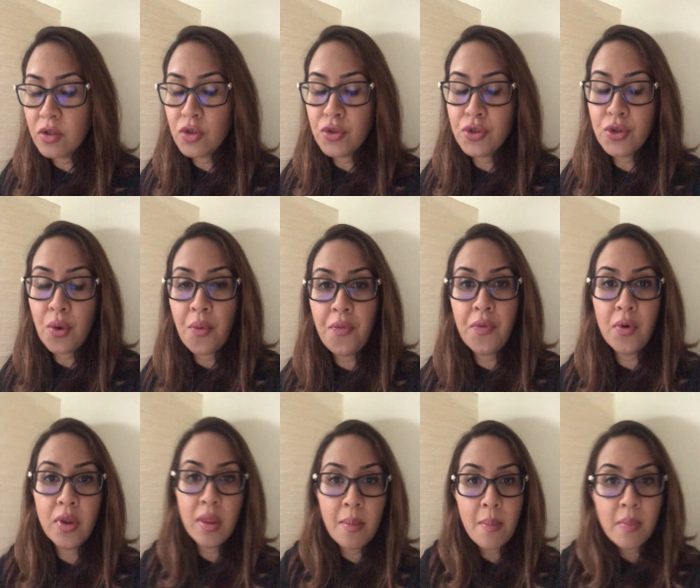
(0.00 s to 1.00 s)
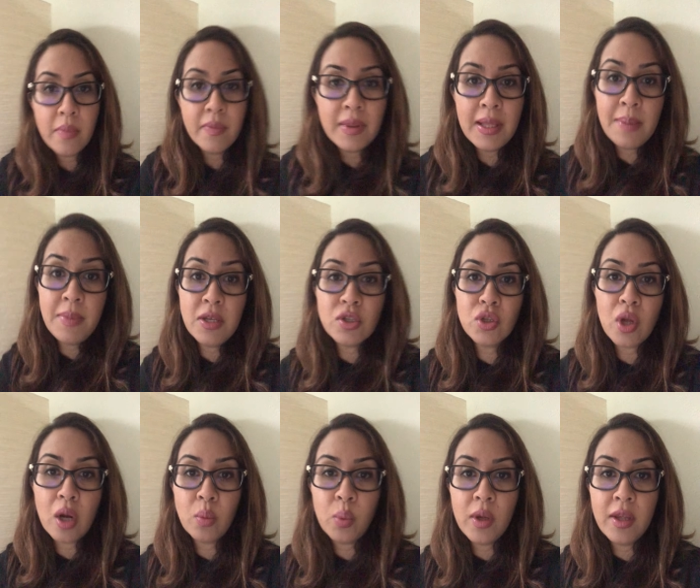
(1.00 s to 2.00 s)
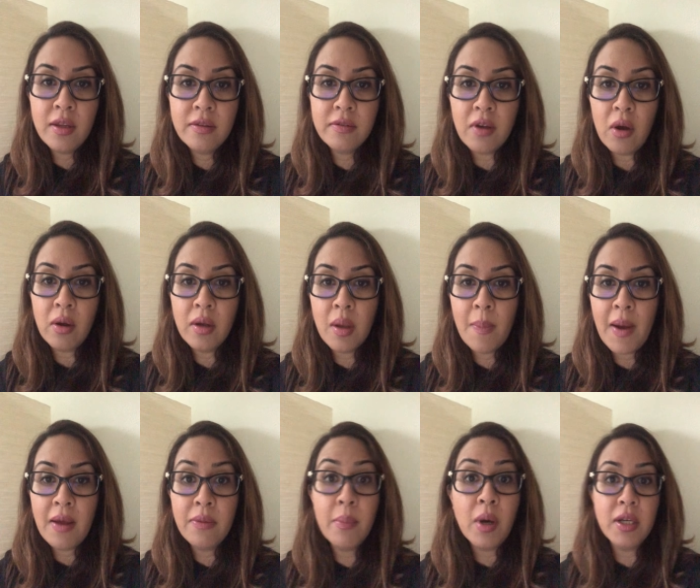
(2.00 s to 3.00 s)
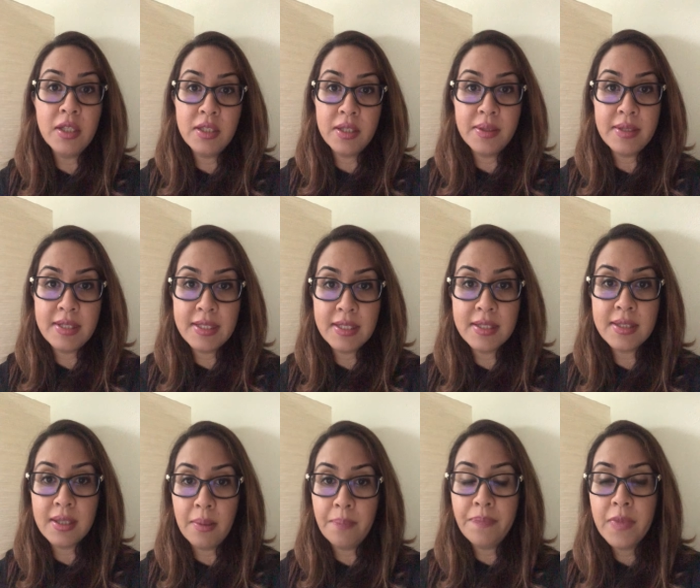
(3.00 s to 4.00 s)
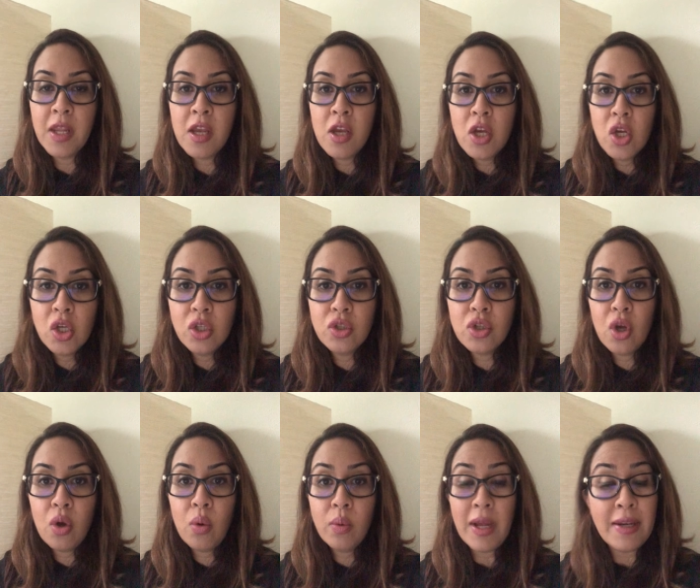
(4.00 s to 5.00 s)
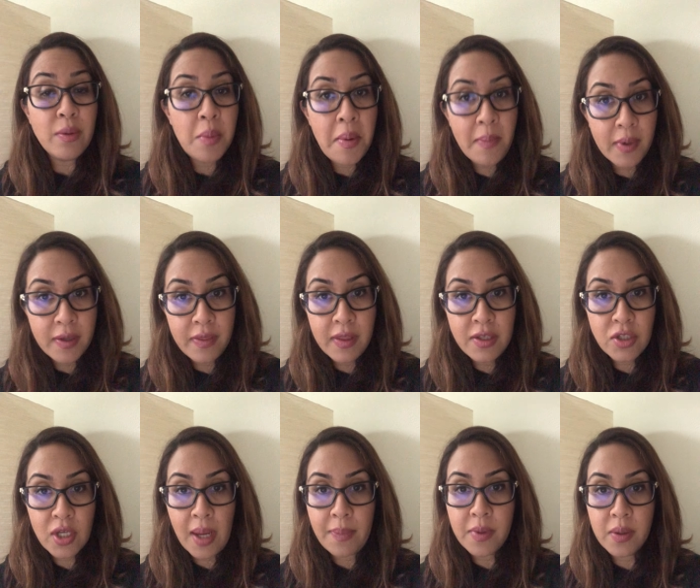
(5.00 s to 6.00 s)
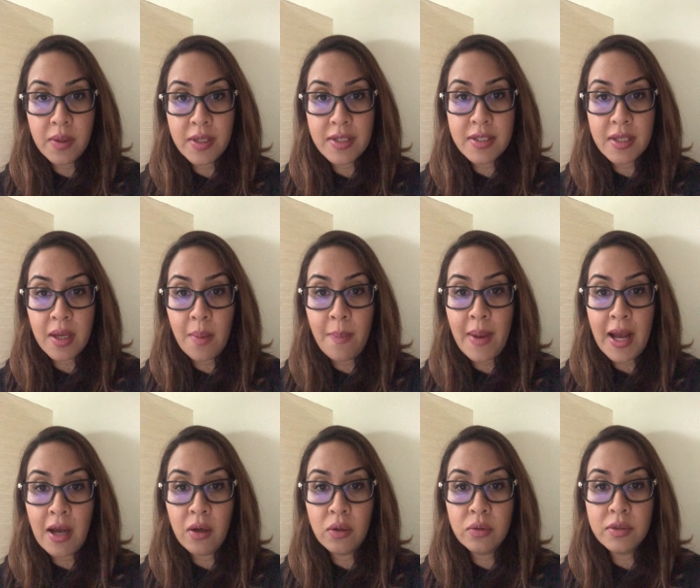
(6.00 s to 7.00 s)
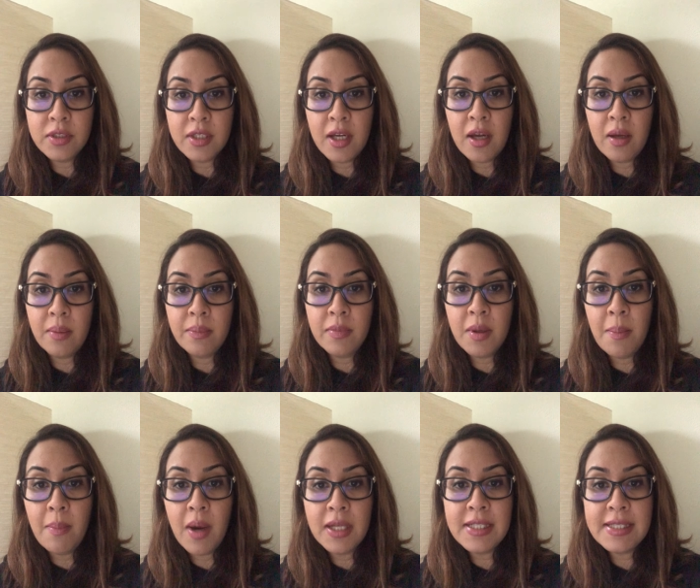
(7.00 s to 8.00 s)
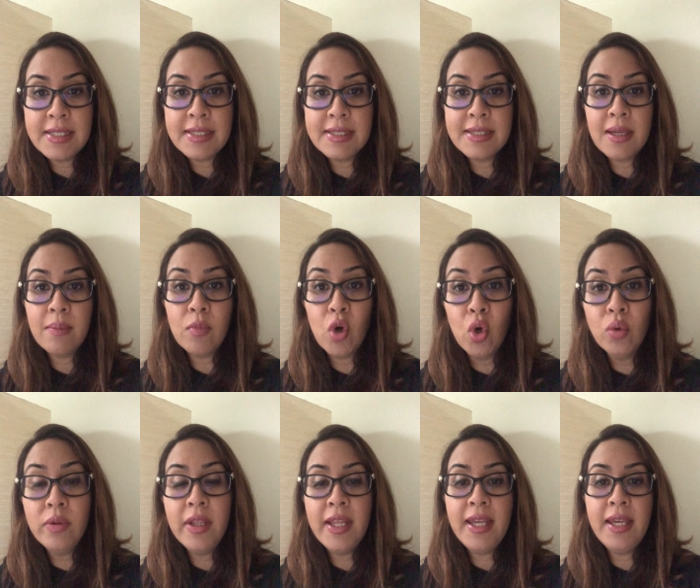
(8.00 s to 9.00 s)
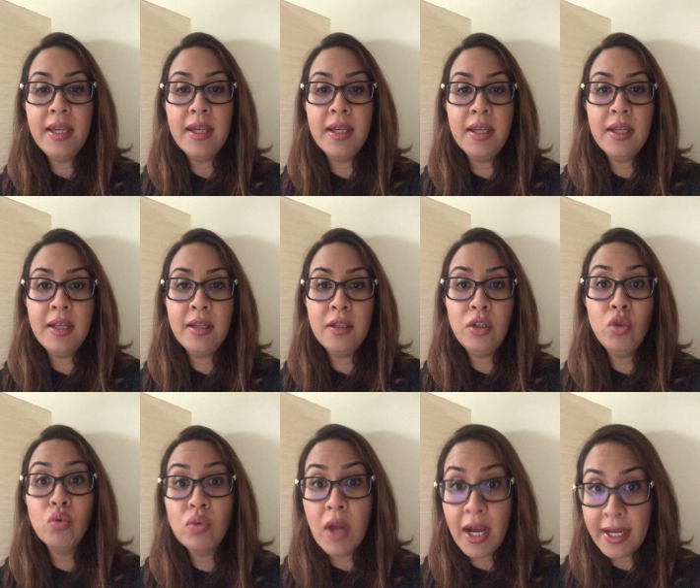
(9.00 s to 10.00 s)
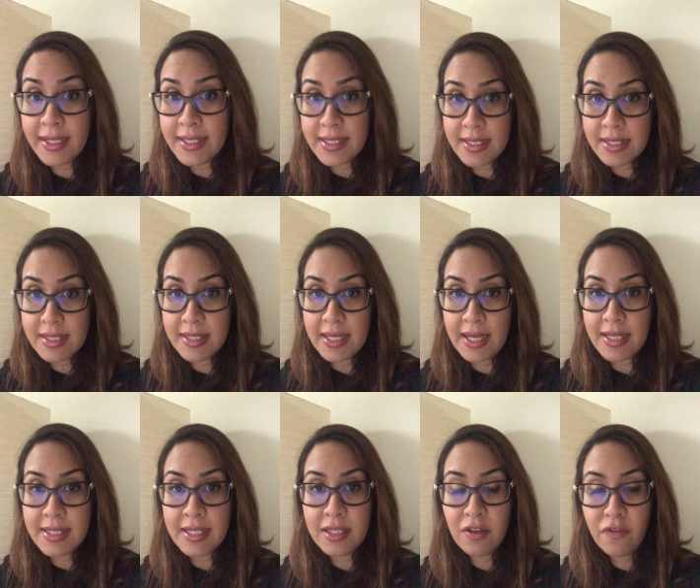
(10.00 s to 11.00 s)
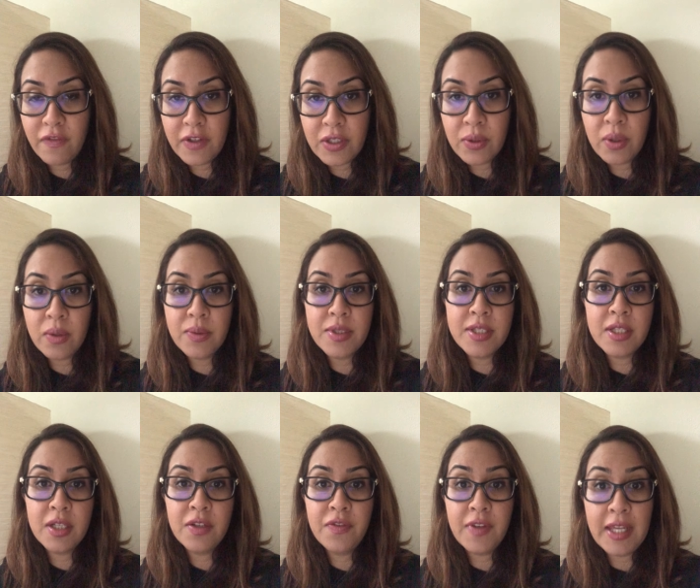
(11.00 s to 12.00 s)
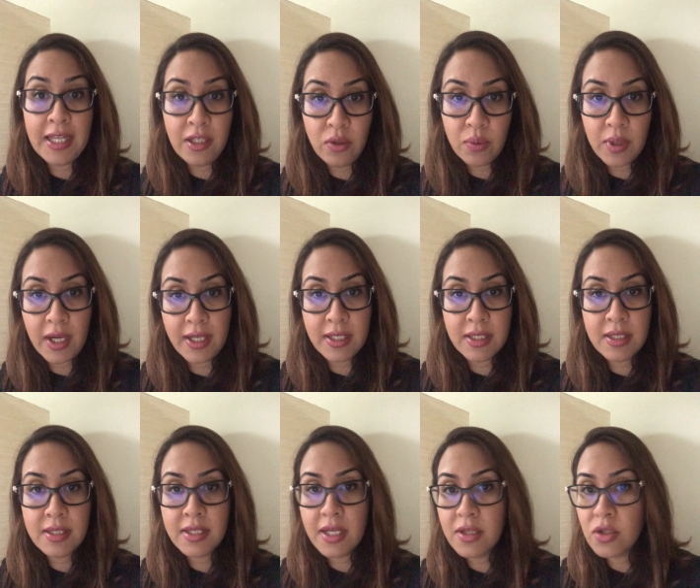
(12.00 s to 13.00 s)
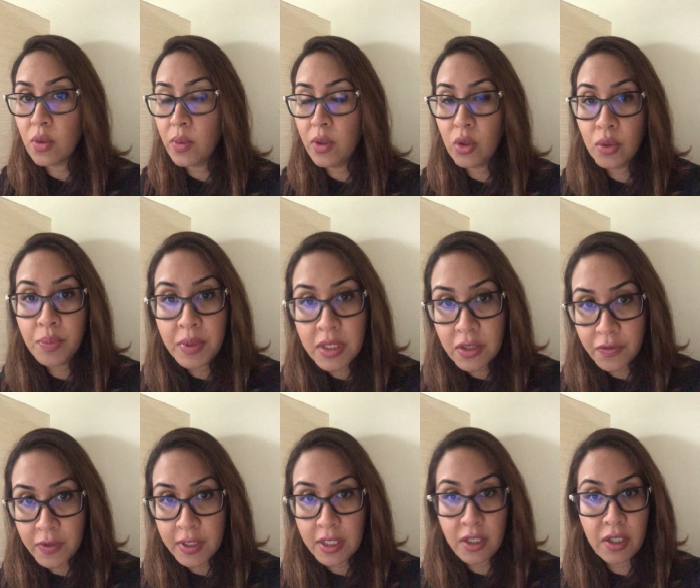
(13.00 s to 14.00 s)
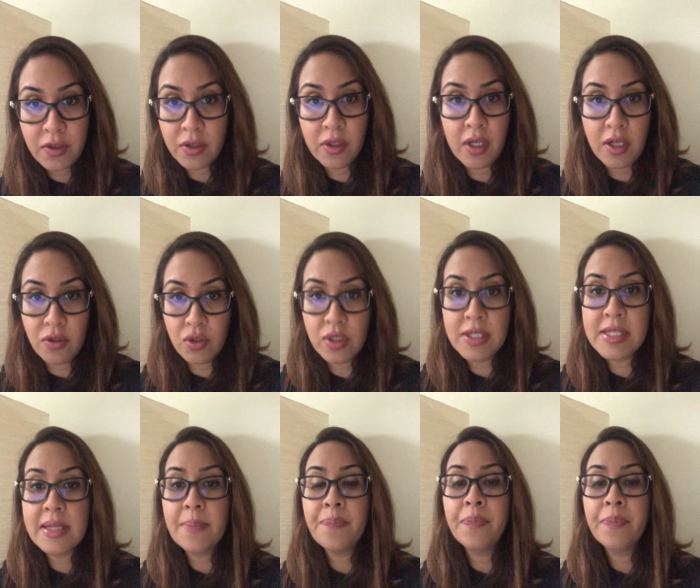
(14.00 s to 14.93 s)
So let me start with talking about monetary system. So, and remember, this chapter is about the money system only in United States and the Federal Reserve in United States. So it could be different in other countries.